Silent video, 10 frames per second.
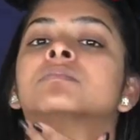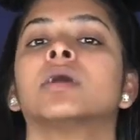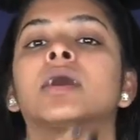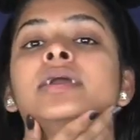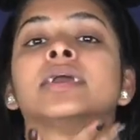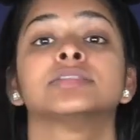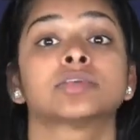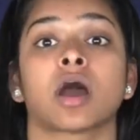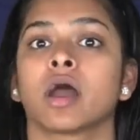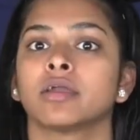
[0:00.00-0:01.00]
my
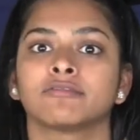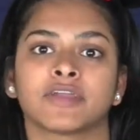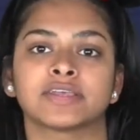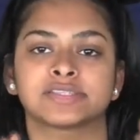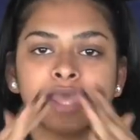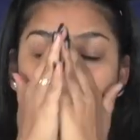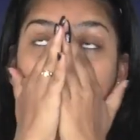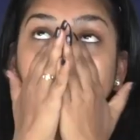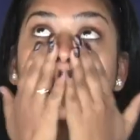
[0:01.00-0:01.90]
entire face and